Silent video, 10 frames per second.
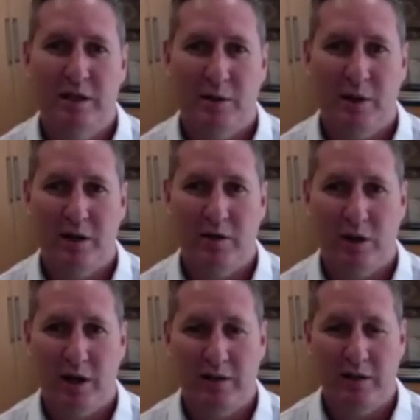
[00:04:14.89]
around
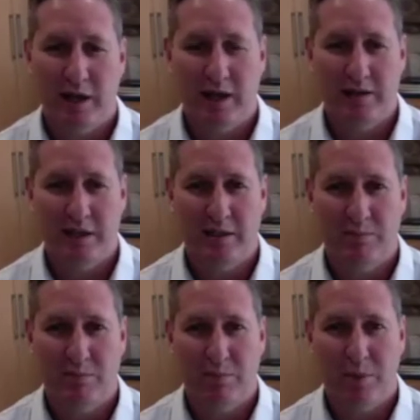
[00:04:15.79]
trying to access
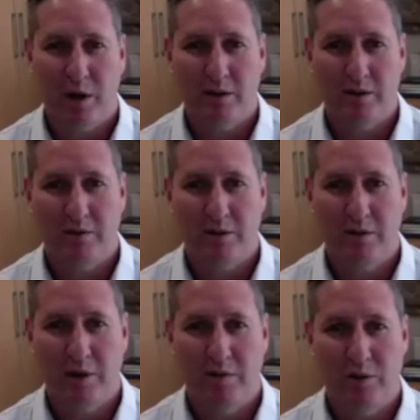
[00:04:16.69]
part of the
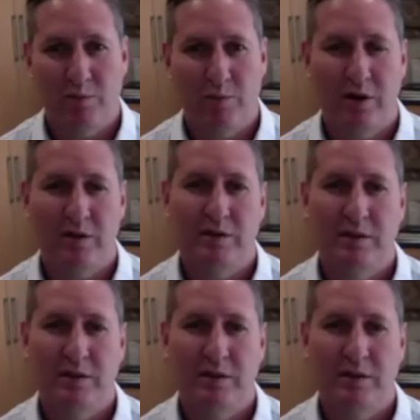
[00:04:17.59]
revenue pot,